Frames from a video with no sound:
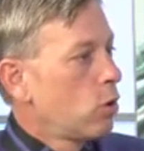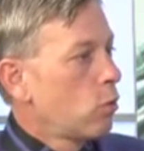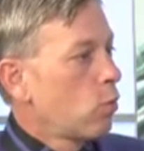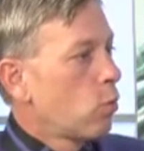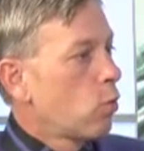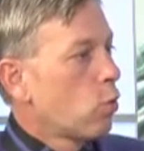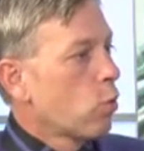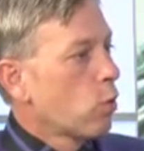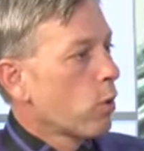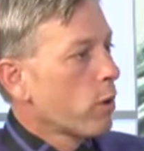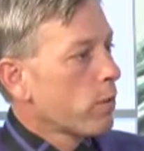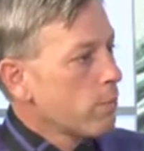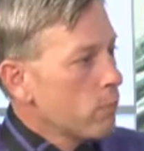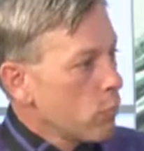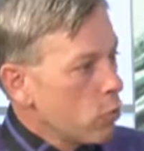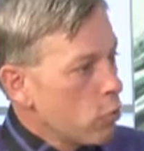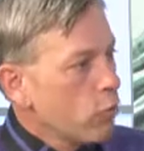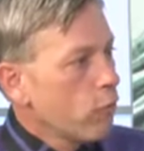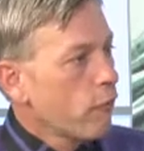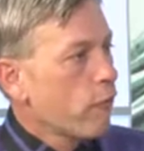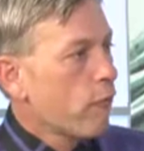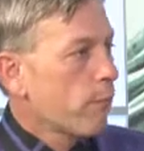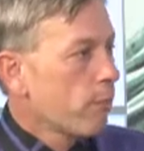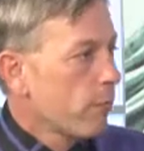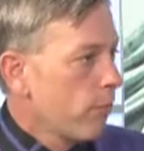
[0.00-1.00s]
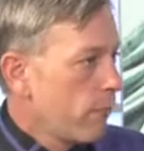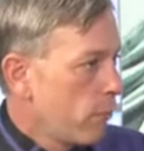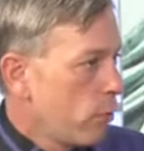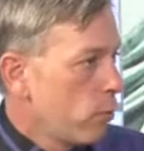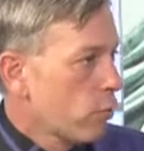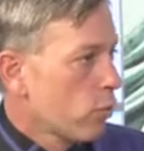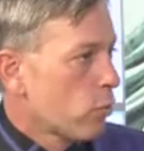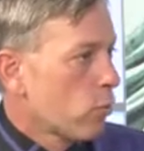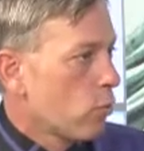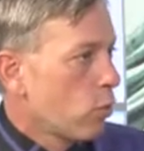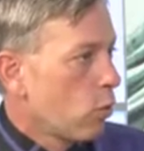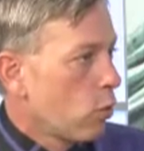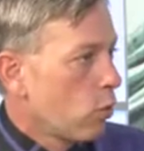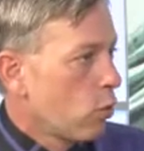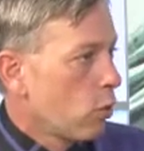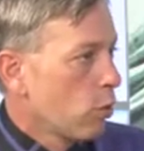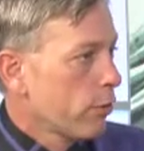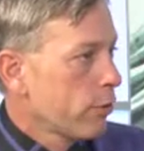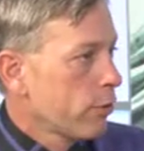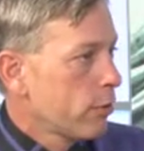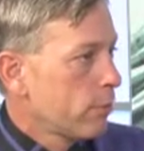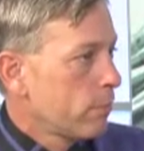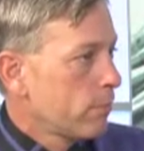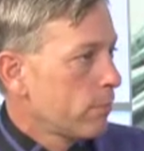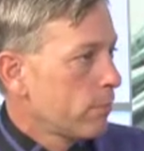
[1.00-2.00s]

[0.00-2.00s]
were removed from the voter rolls